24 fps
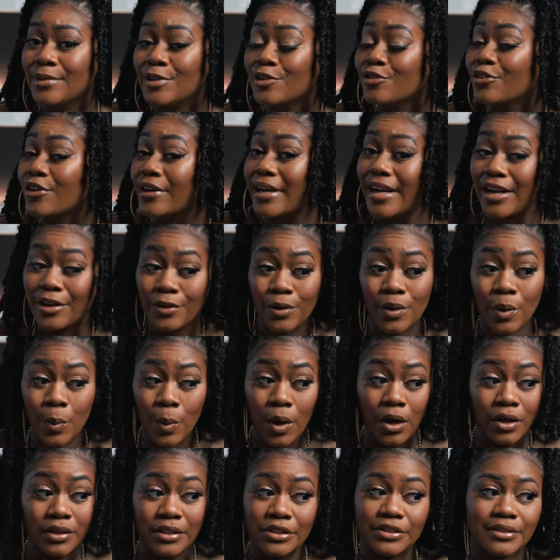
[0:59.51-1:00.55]
For a gallery
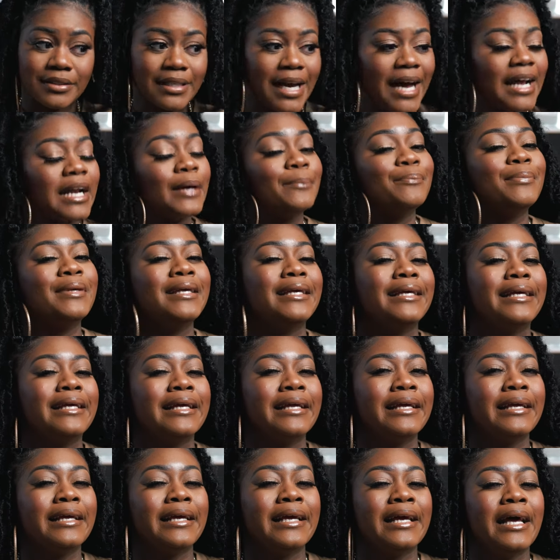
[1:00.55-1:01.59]
wall, there's gotta
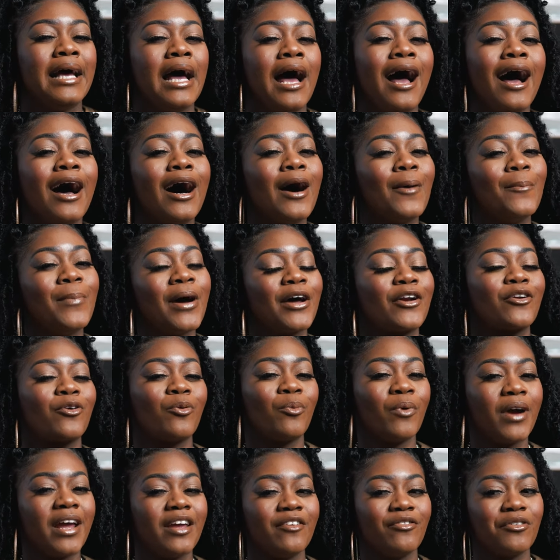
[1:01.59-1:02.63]
be a
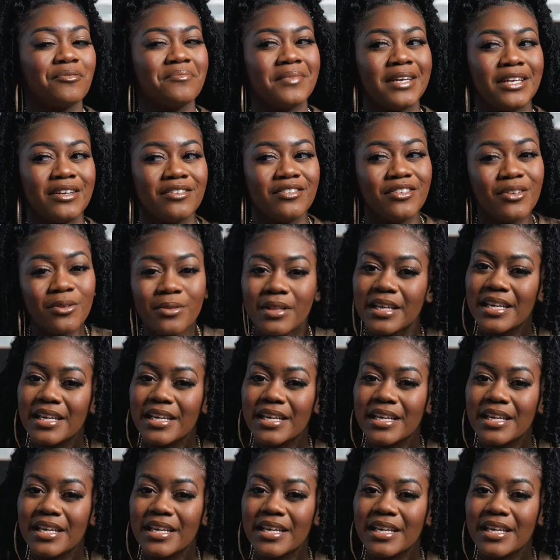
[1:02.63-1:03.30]
better way for me to do